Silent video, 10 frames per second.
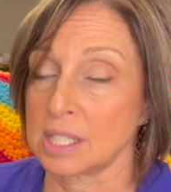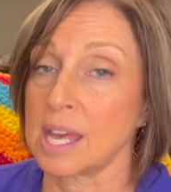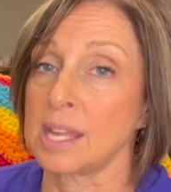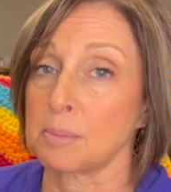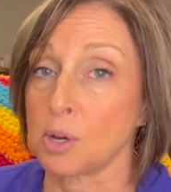
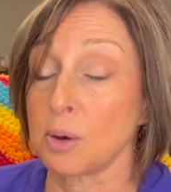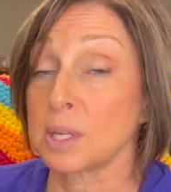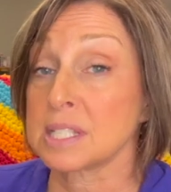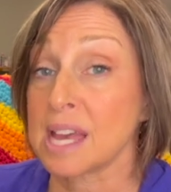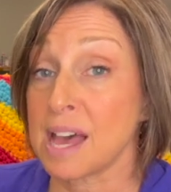and I'm
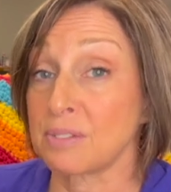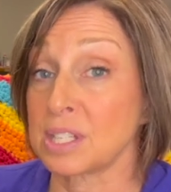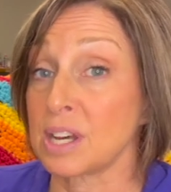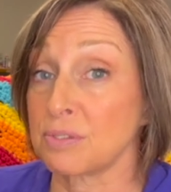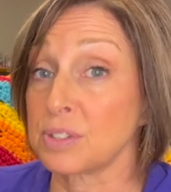going to have
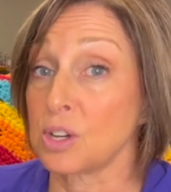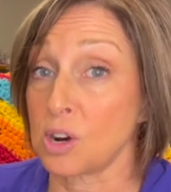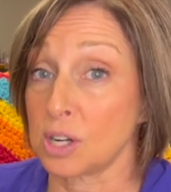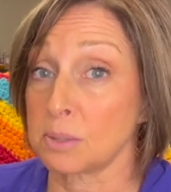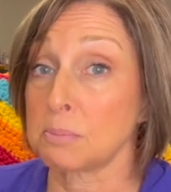enough yarn